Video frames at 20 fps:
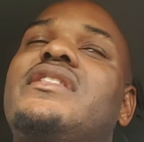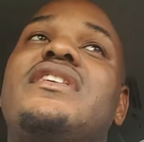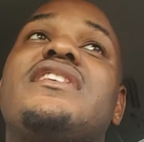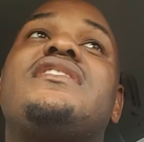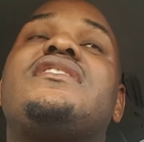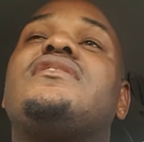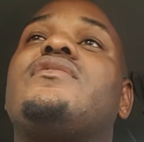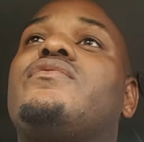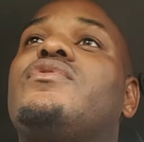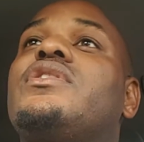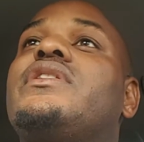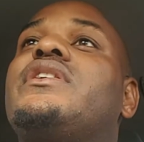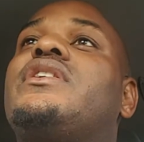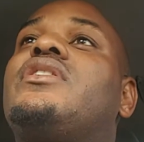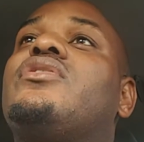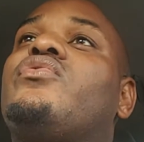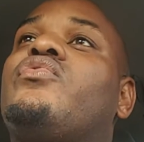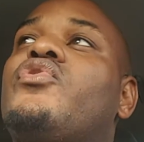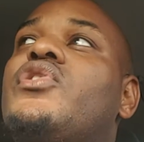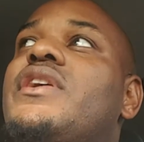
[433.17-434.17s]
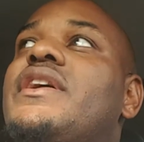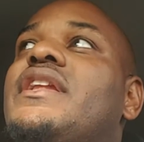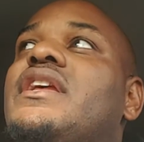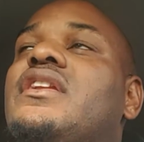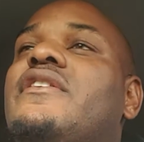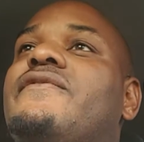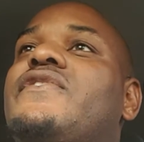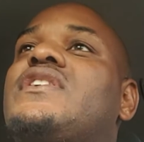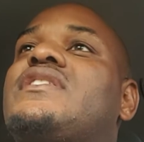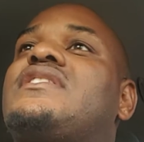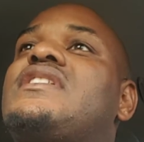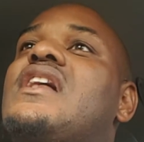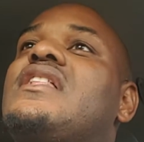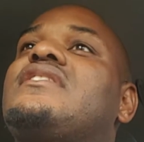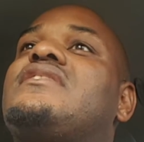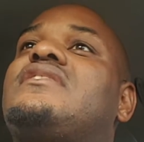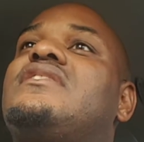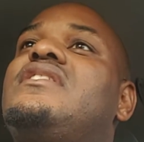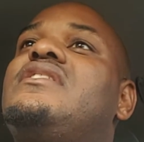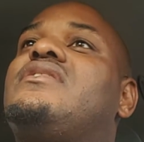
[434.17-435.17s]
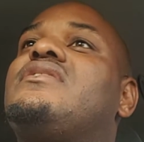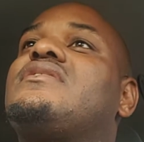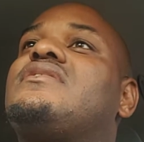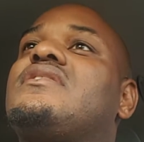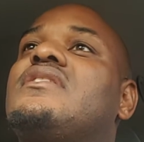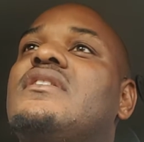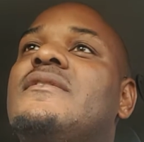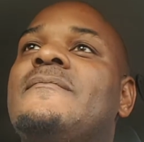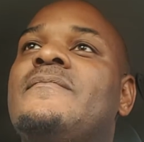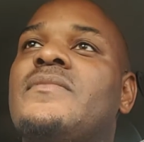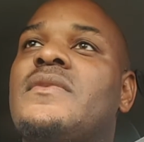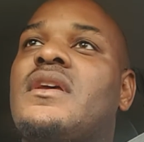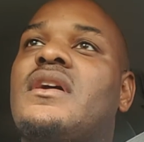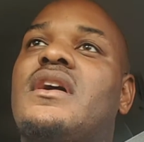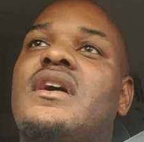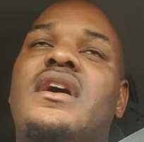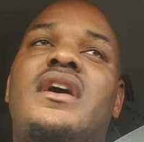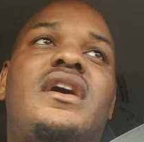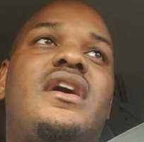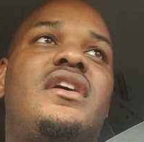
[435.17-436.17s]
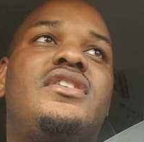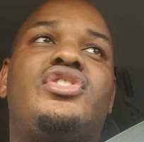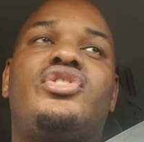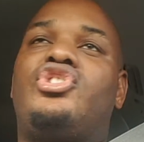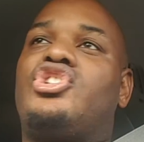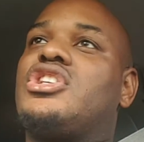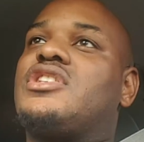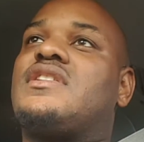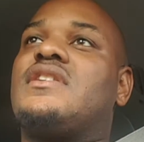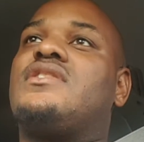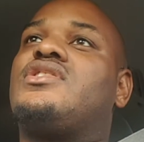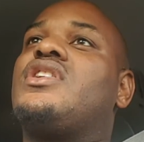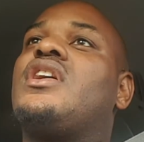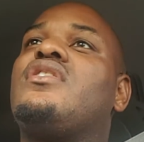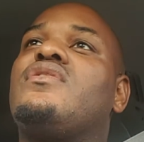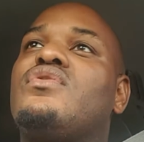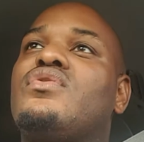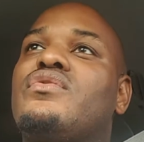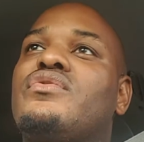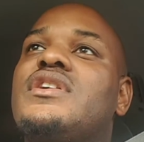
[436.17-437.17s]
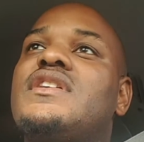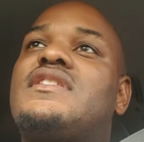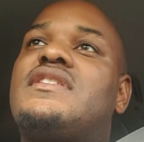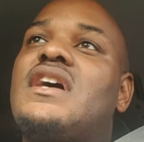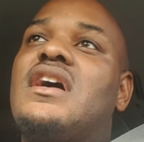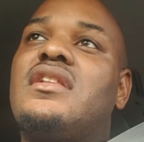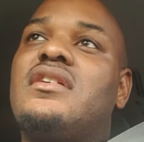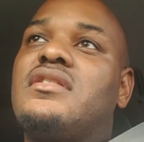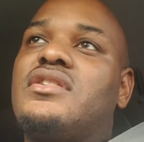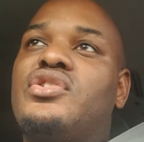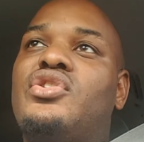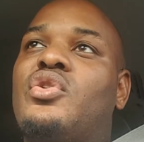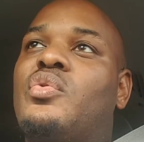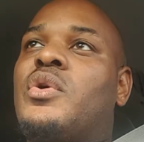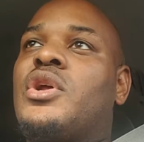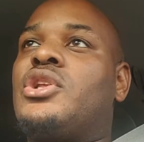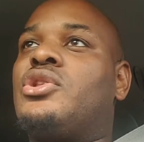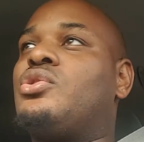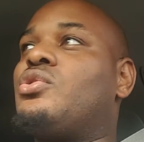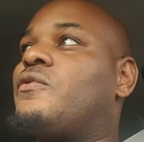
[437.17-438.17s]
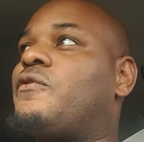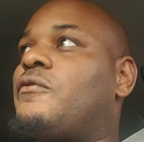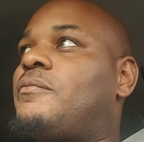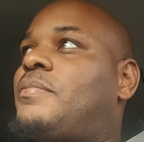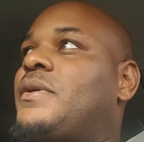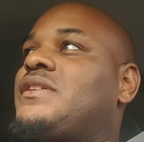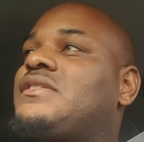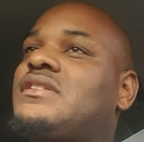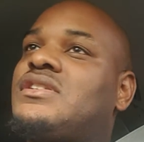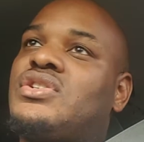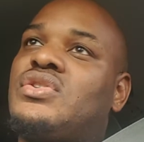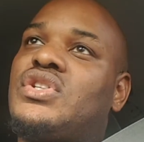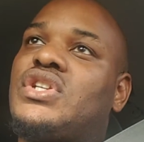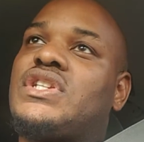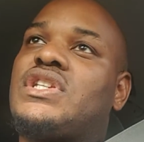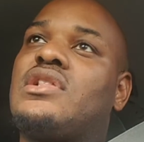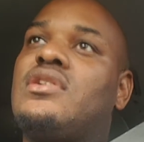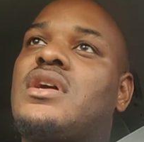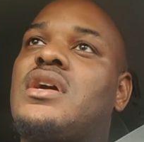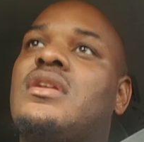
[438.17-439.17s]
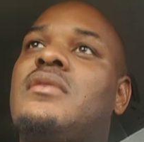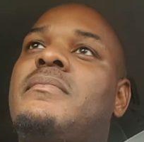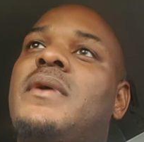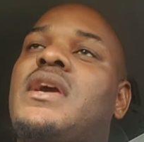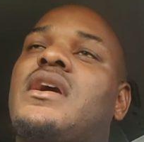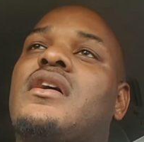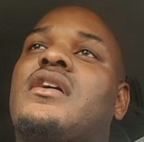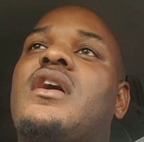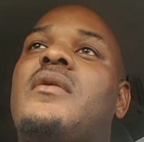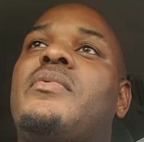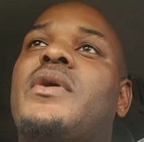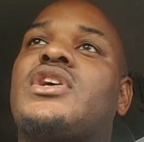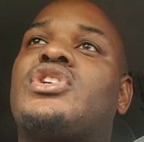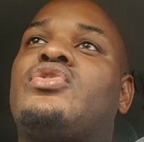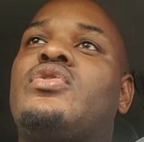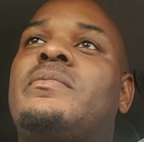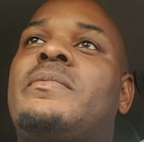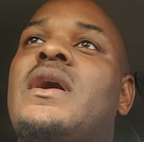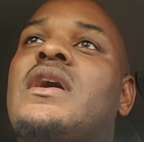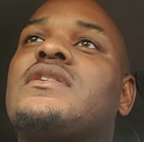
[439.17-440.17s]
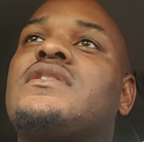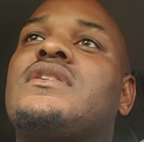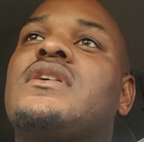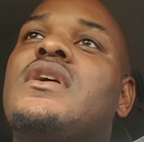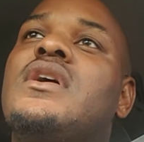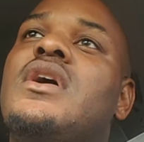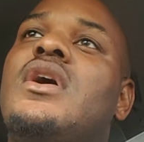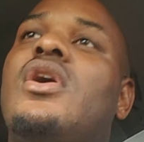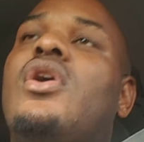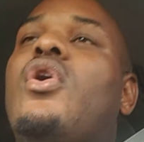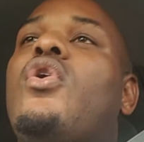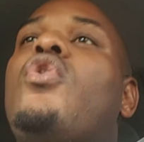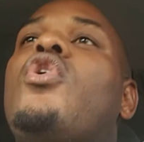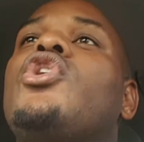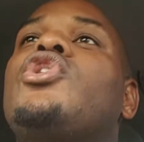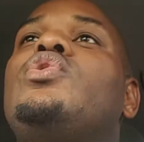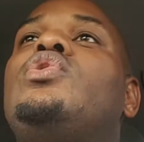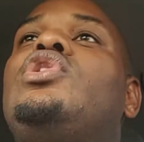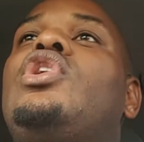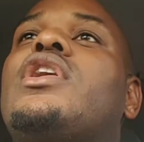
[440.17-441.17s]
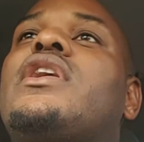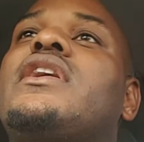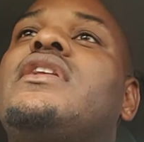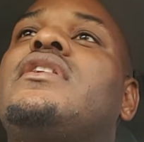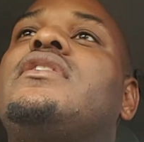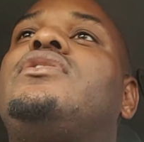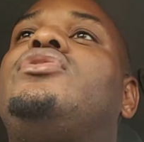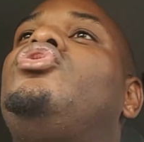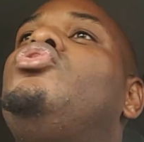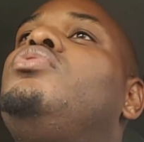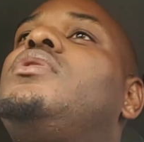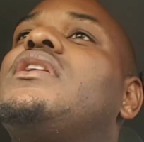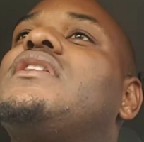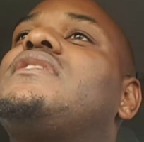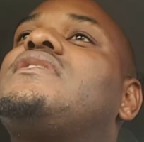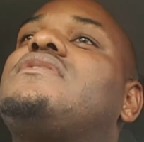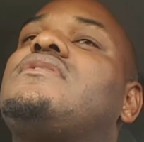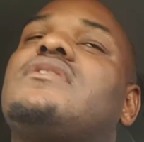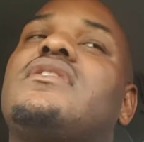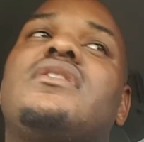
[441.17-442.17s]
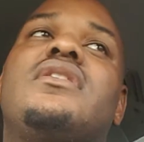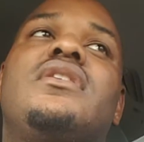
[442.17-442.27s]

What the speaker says: This is a really good read, and if you're selling sneakers, you're just a general reseller, you don't want to do it for business, you're just looking to make a couple extra bucks, or you're looking to do this